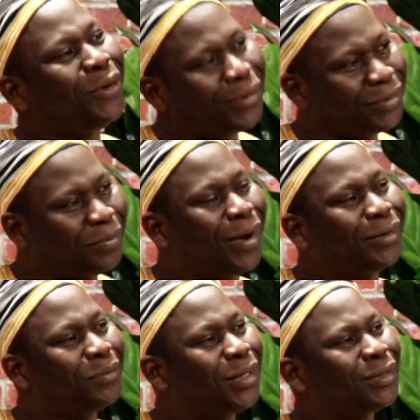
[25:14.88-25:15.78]

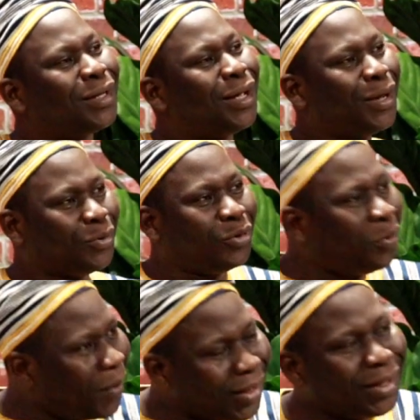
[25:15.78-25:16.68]
department,
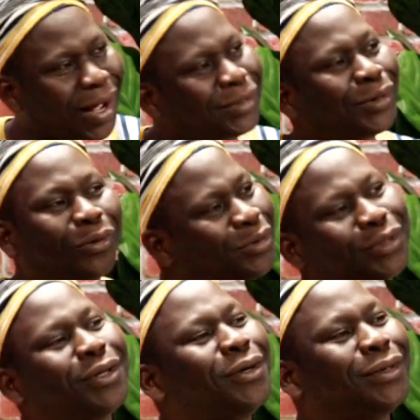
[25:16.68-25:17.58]
nobody has a
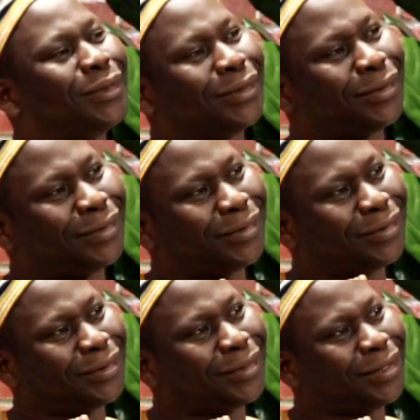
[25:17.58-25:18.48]
concern.
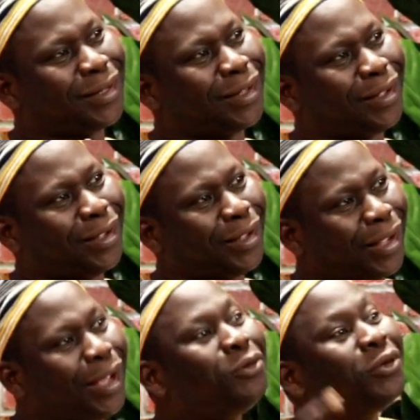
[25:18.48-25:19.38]

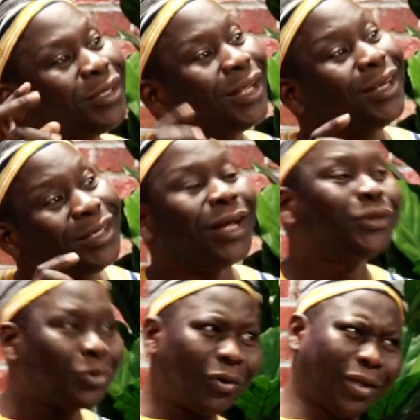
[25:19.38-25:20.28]
And you think that's
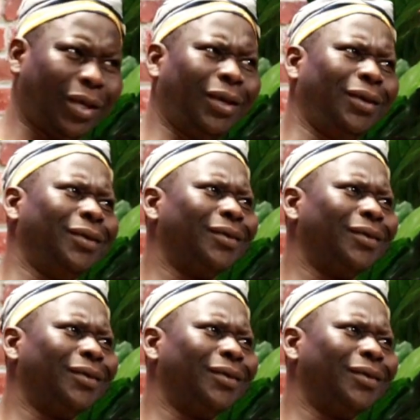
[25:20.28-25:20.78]
okay.